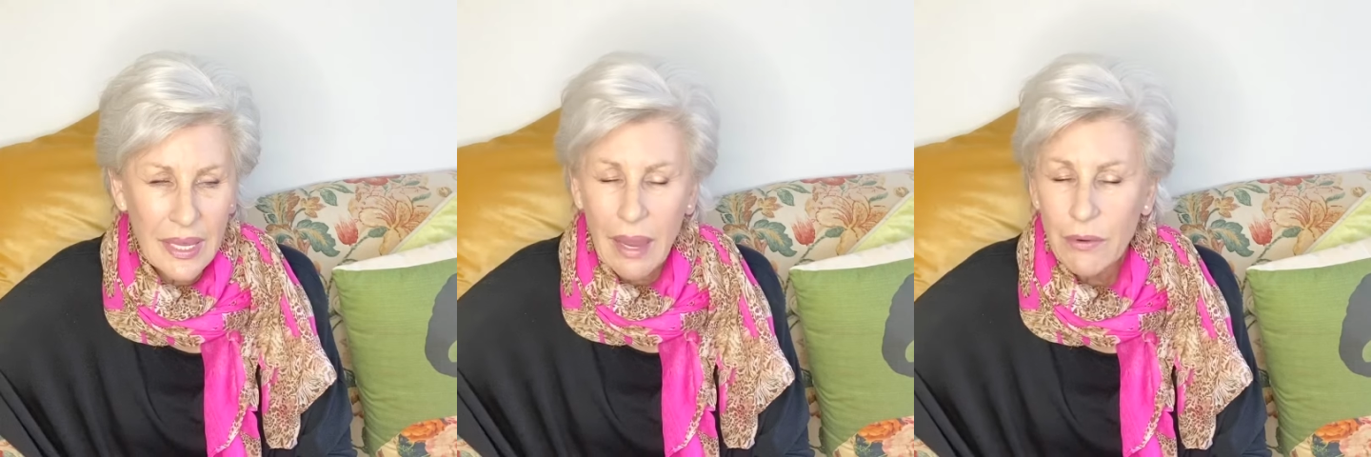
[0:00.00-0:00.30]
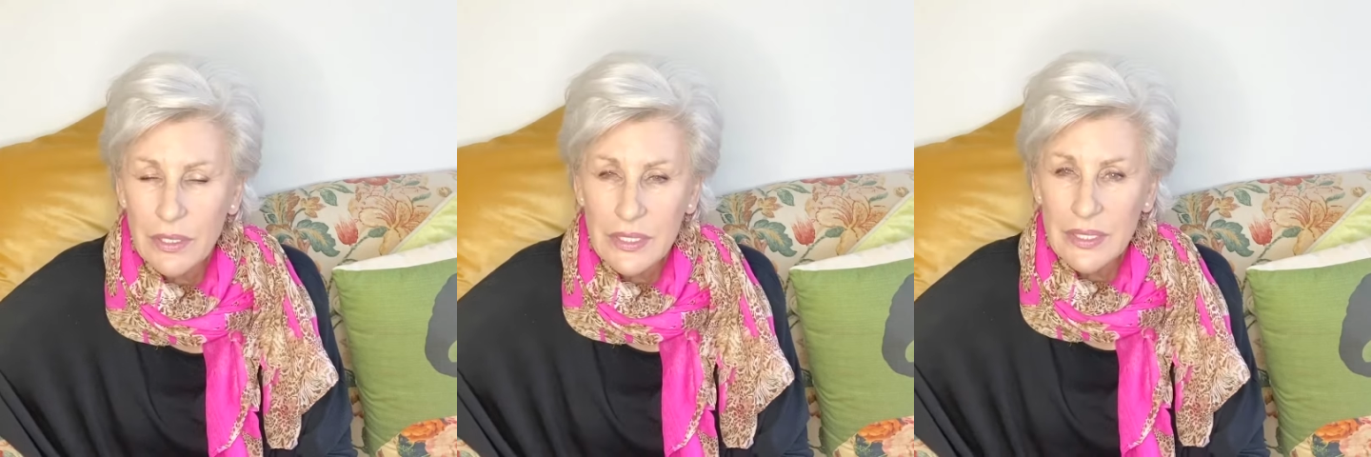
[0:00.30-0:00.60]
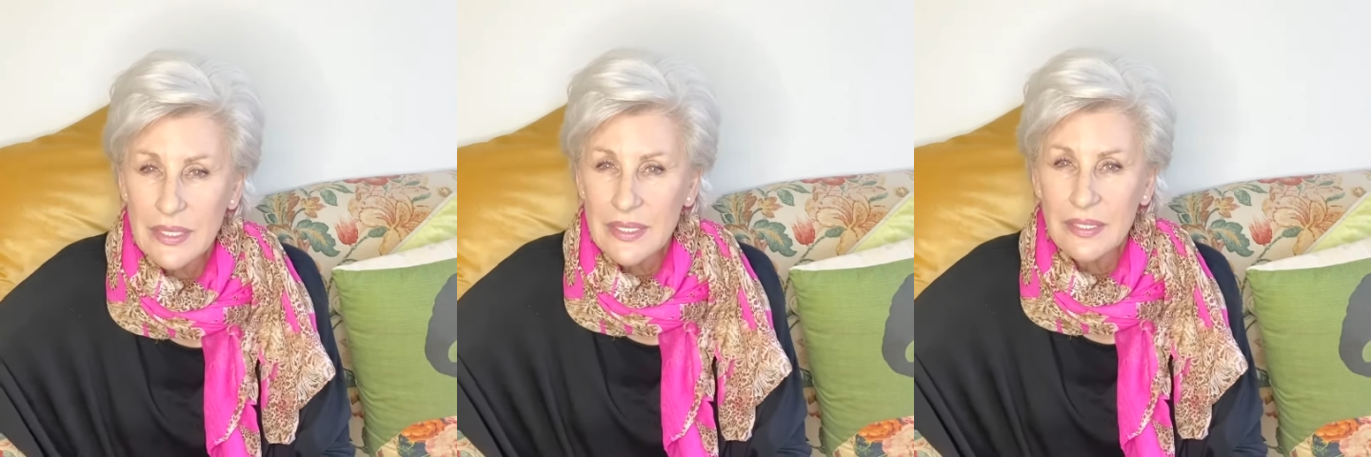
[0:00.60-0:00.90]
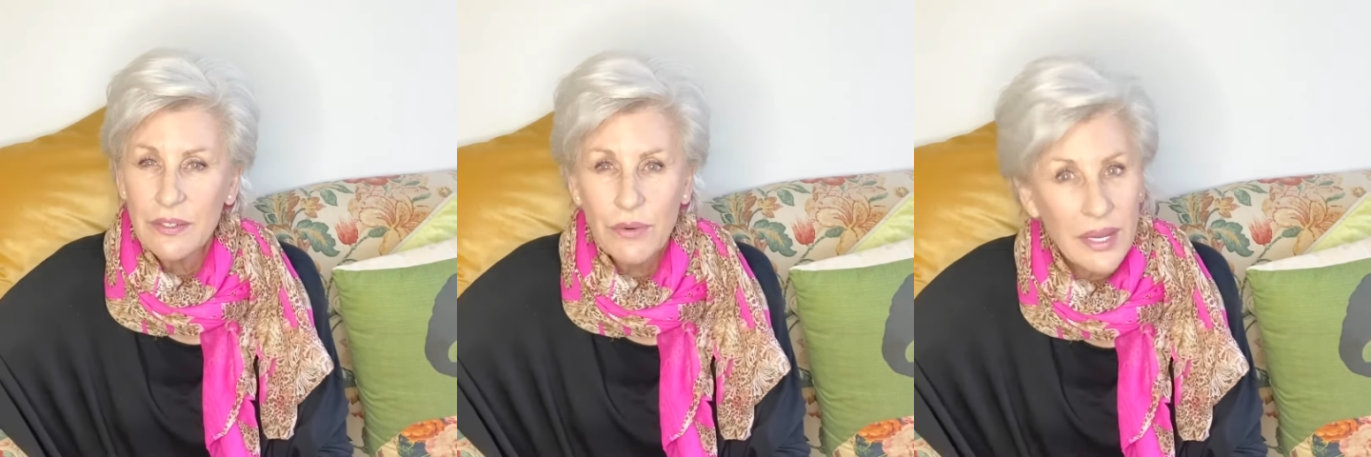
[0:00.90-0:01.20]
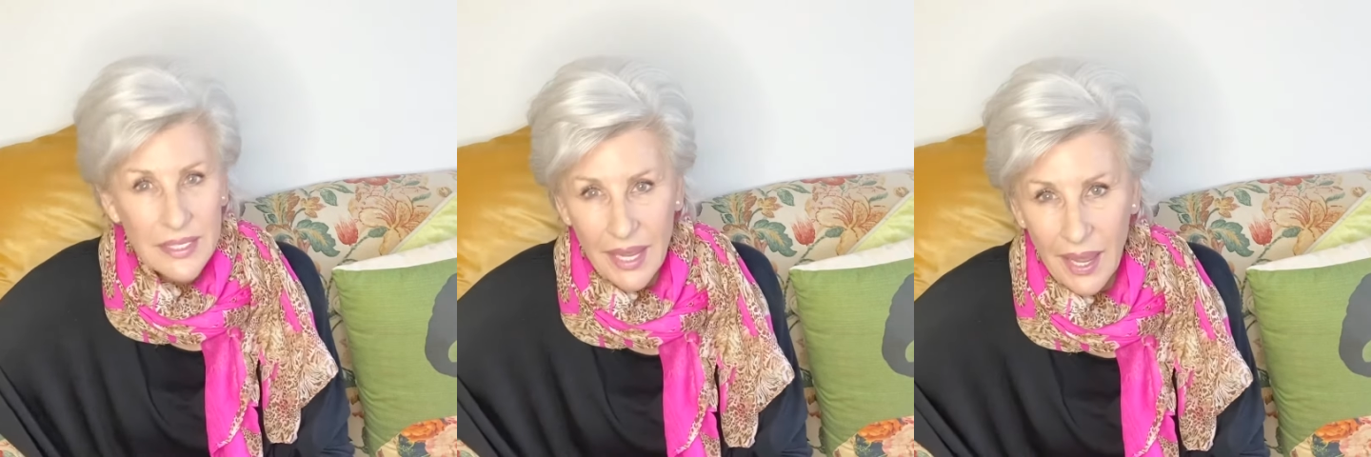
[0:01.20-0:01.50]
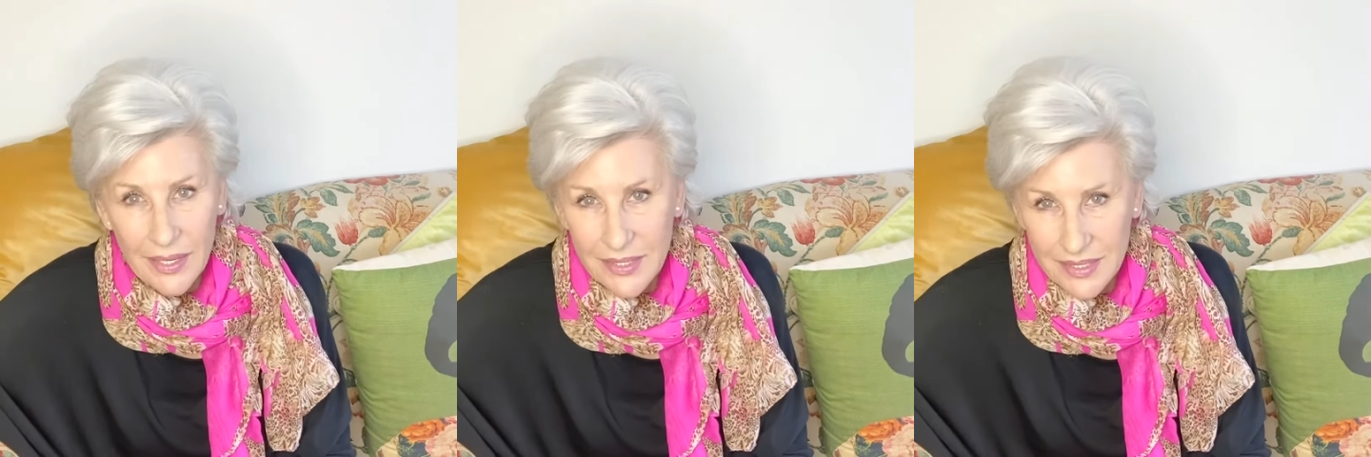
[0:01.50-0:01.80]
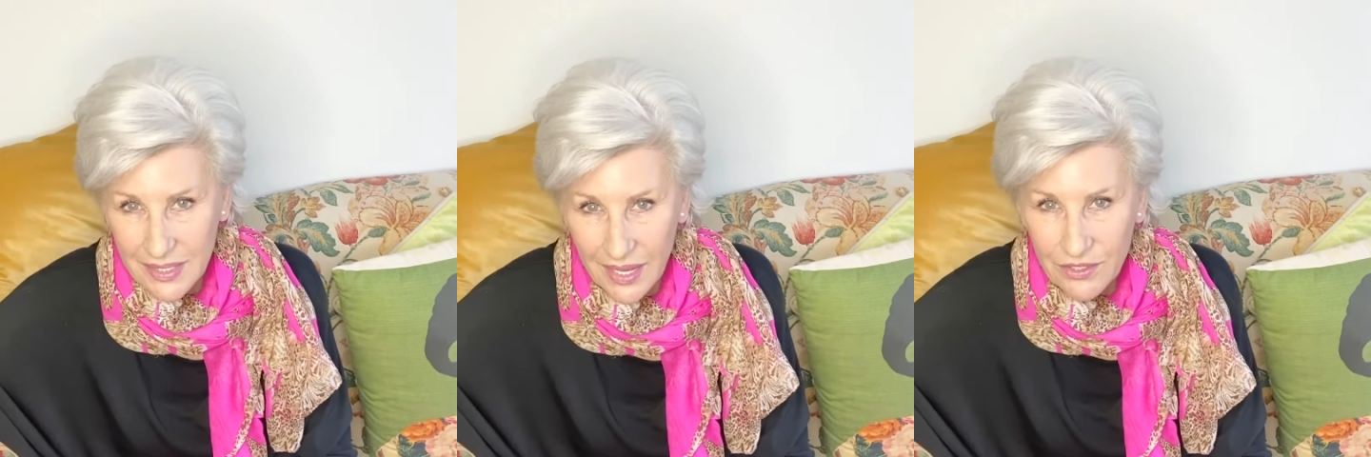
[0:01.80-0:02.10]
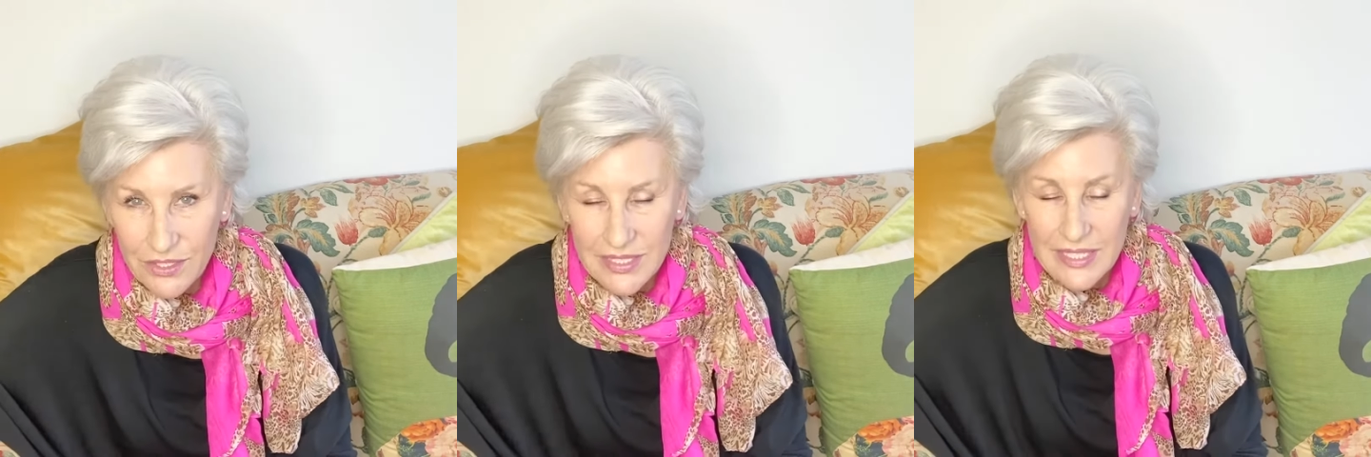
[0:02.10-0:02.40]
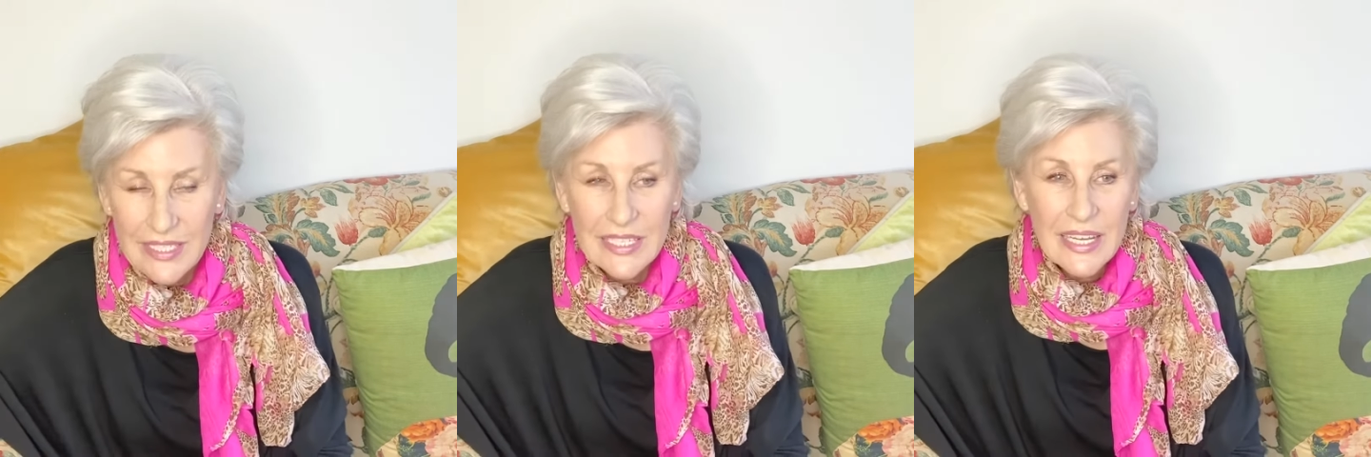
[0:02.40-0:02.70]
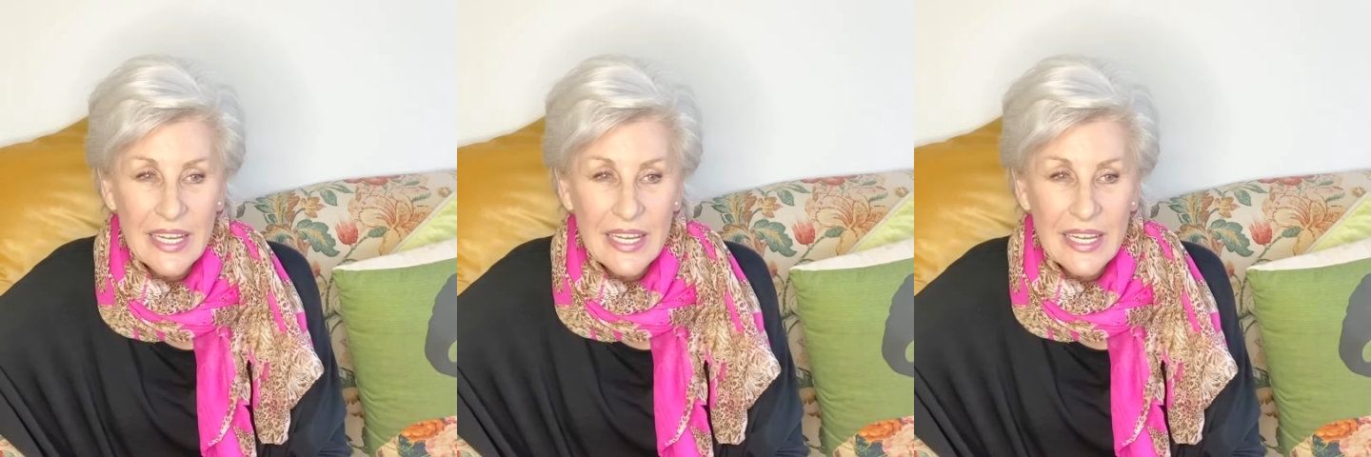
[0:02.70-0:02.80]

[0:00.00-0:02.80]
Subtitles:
characters and great actors and actresses.